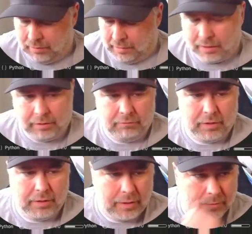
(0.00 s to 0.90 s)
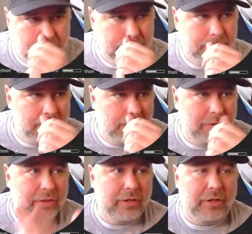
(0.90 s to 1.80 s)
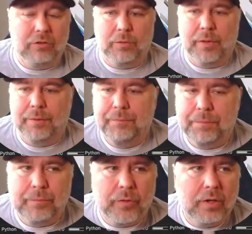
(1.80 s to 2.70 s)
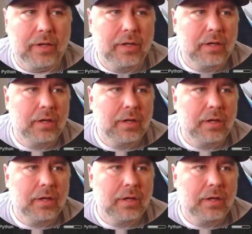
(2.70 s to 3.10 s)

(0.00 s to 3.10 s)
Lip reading: And I can run that. And now everything goes away. Okay.